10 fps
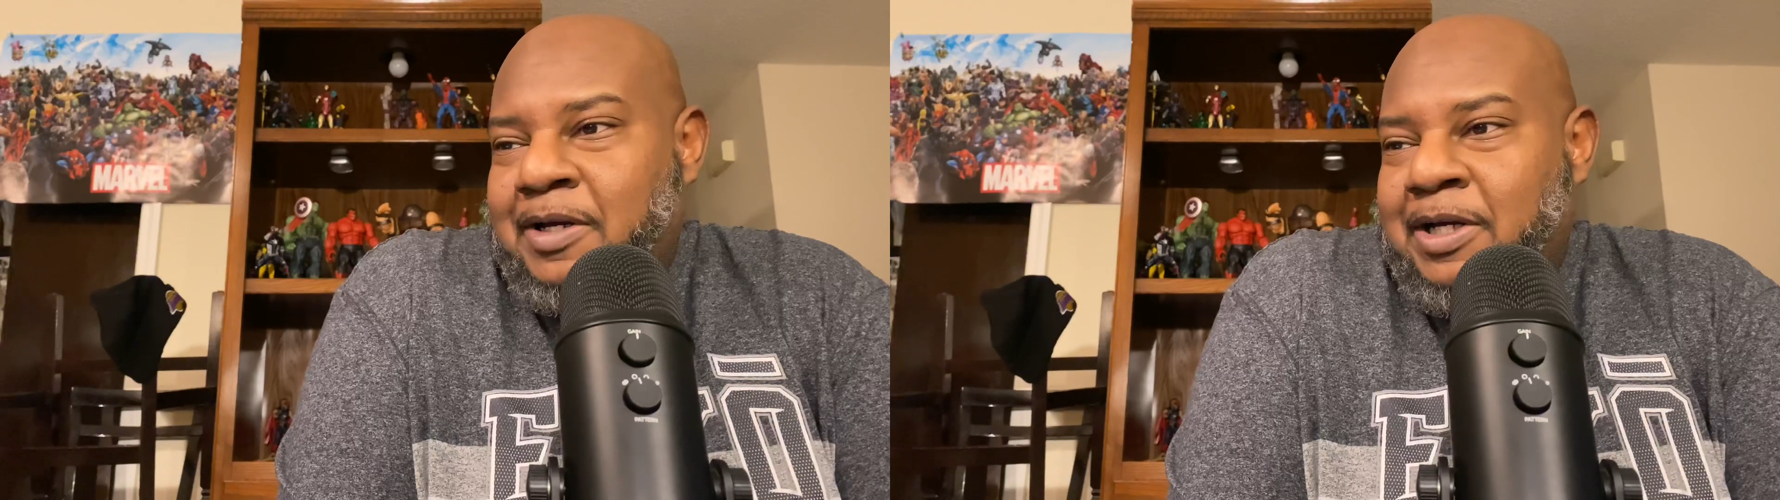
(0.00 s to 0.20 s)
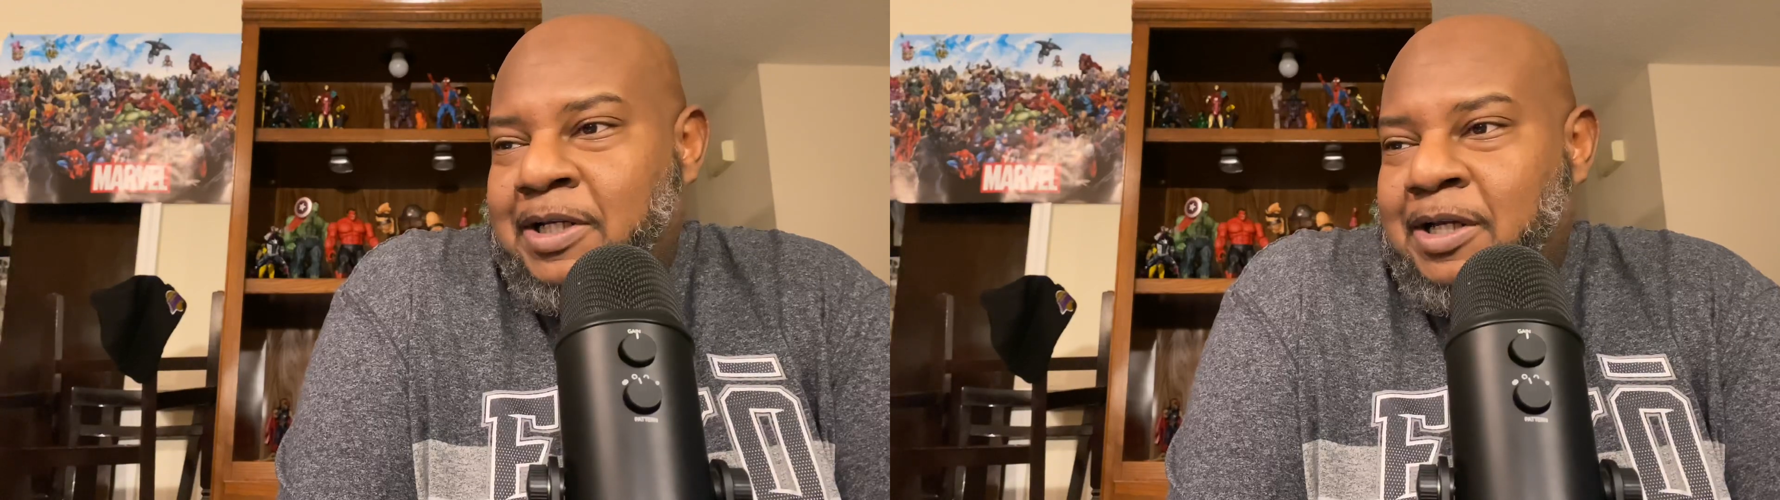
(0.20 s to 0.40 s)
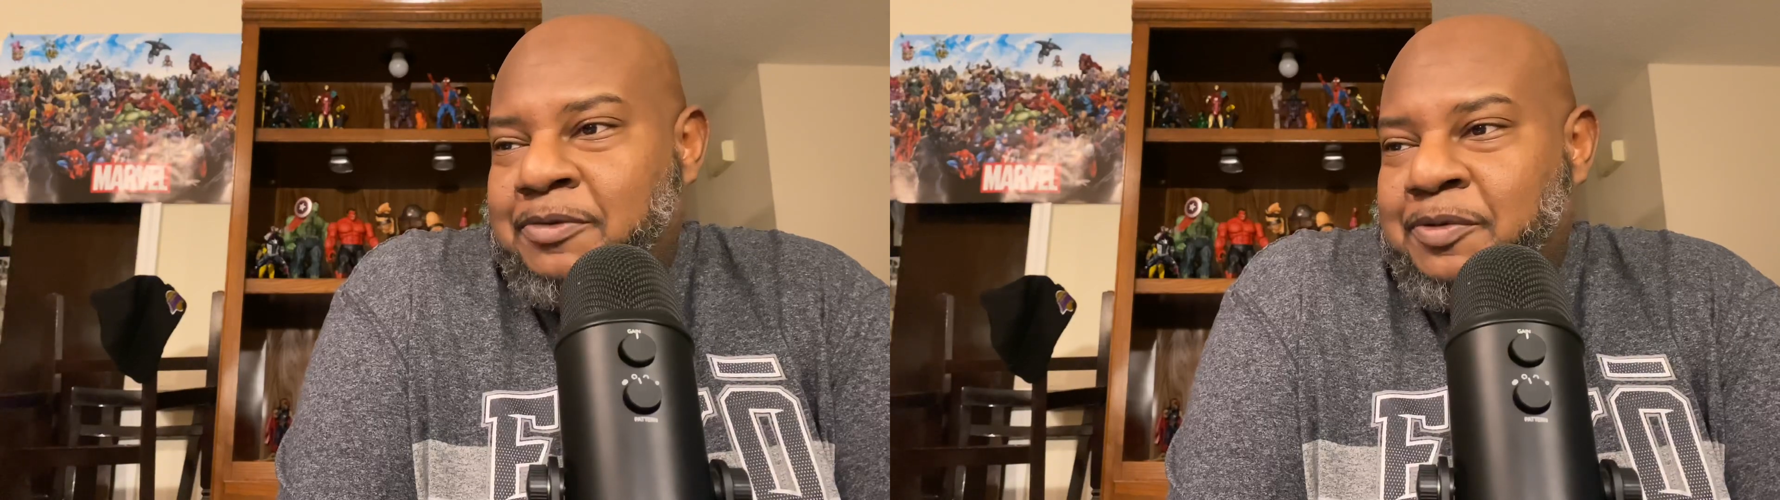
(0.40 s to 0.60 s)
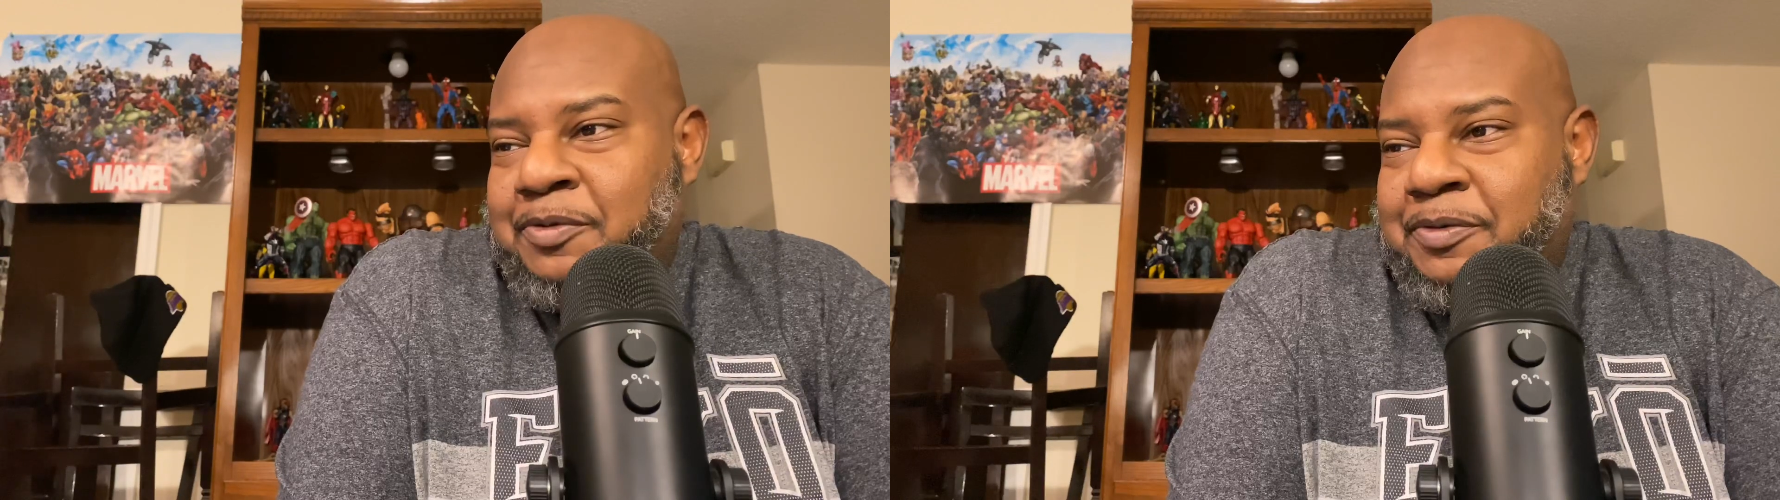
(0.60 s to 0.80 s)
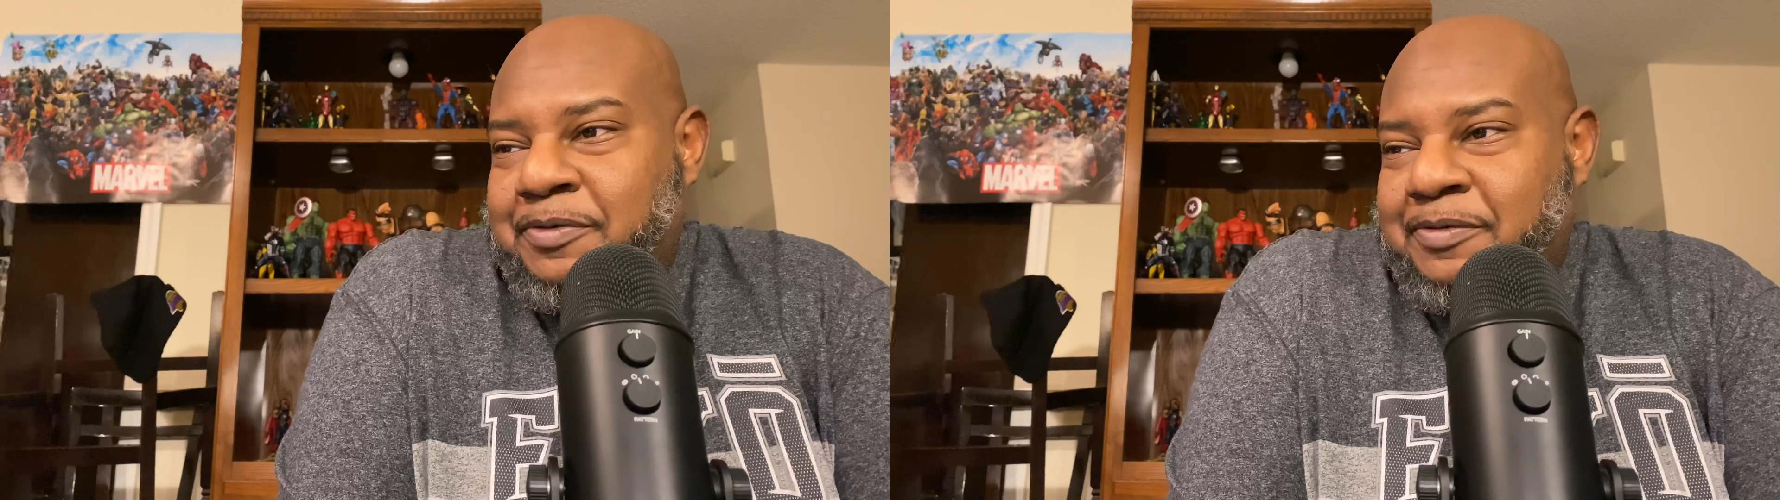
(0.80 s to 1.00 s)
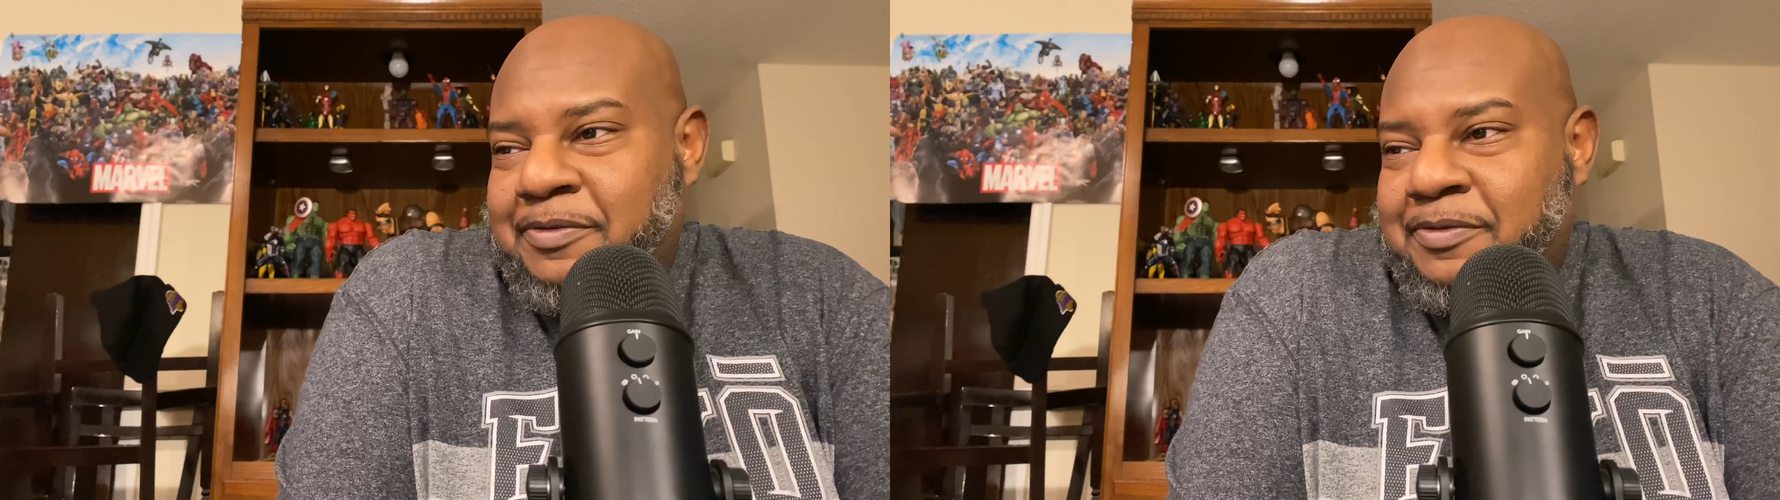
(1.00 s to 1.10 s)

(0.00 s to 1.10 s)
How y'all doing?